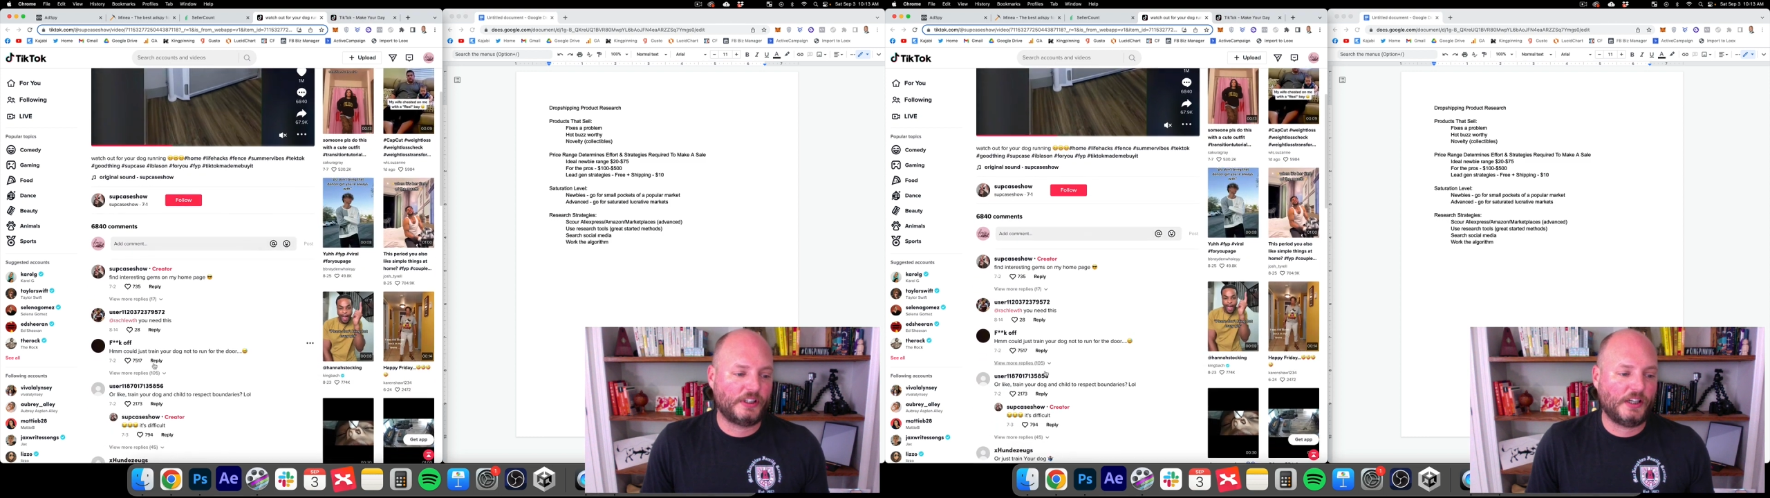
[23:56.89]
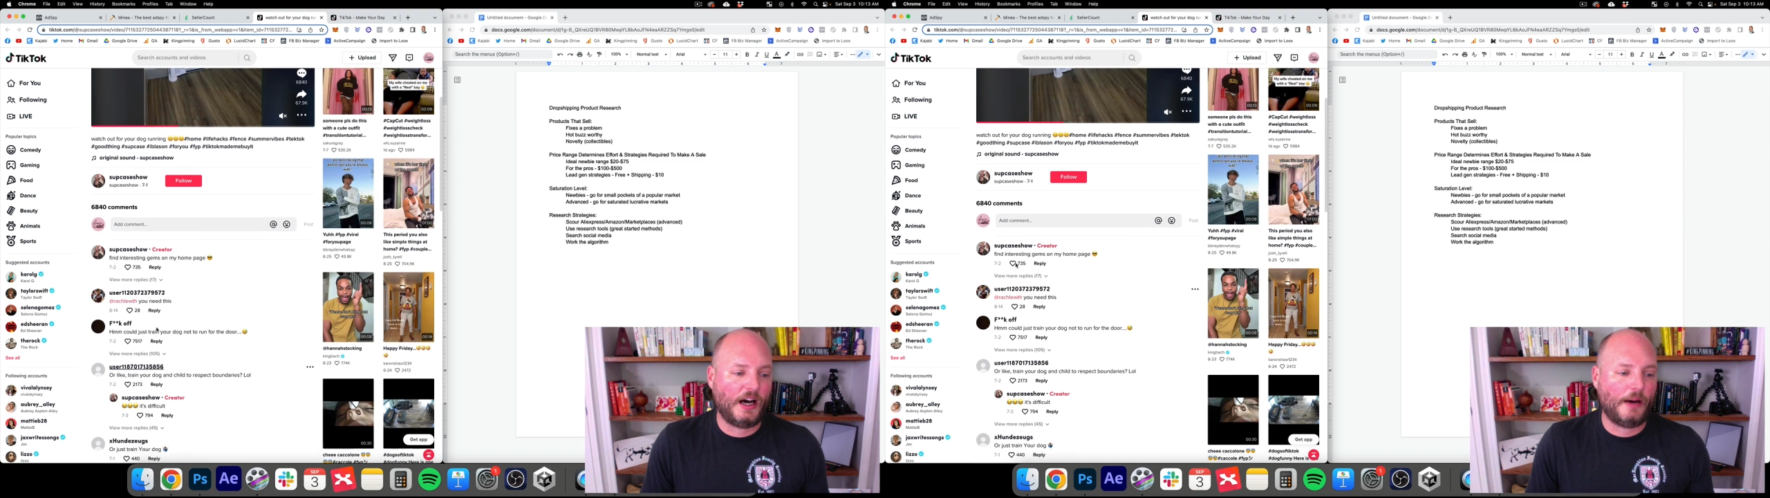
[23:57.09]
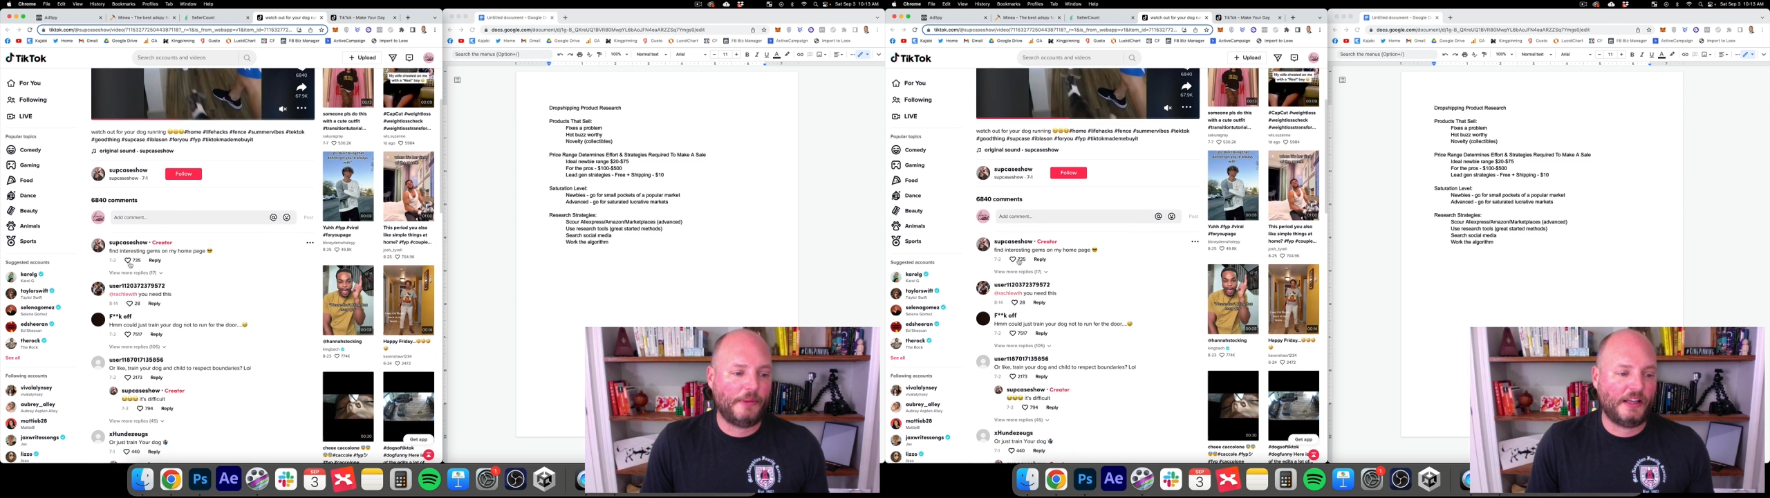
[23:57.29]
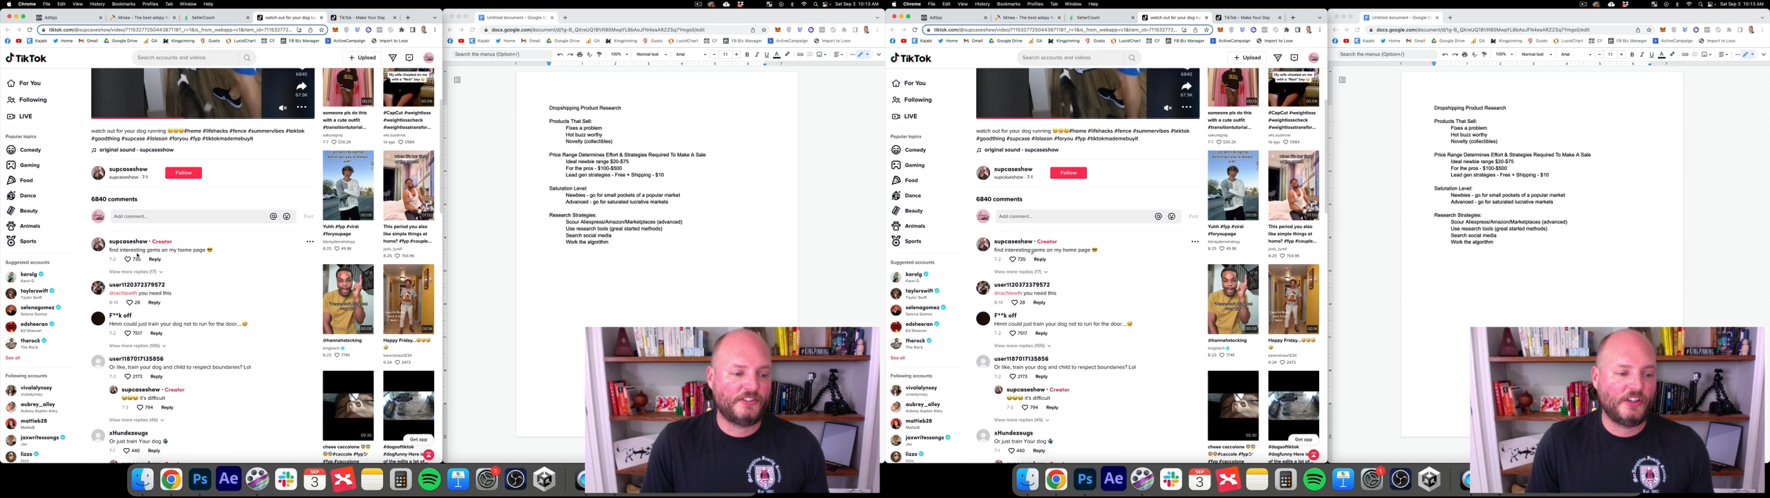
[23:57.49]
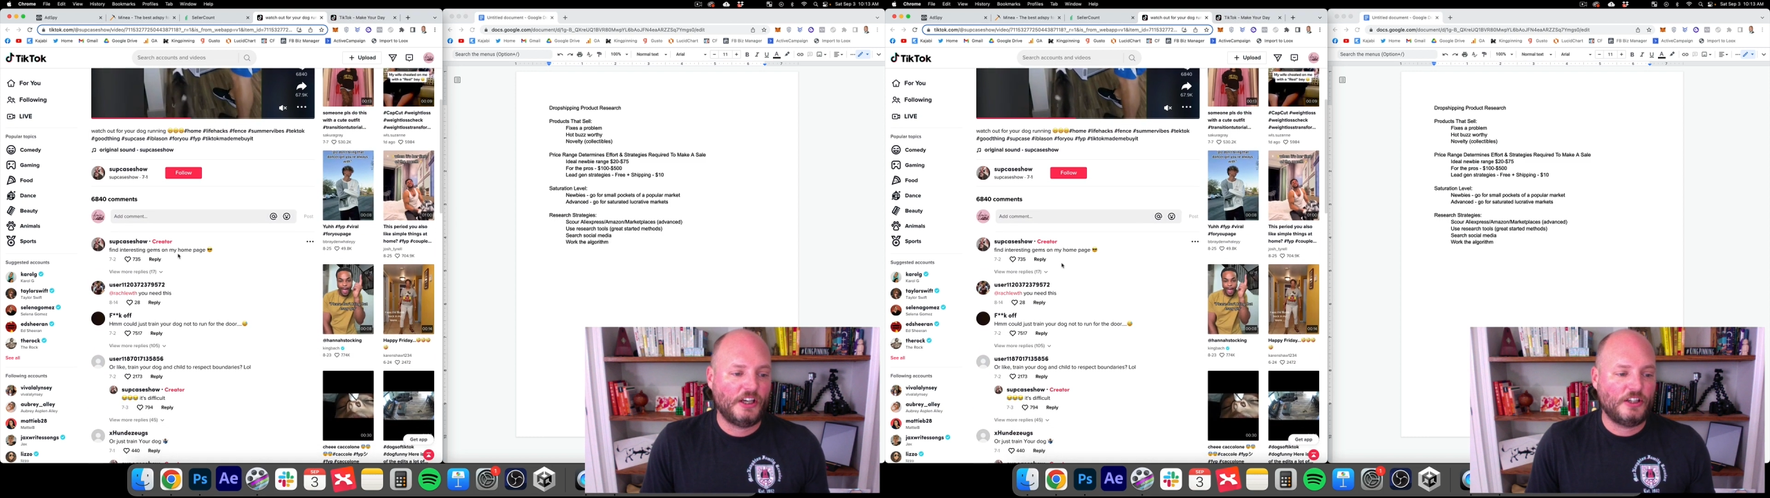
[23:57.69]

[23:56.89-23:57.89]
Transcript: comments.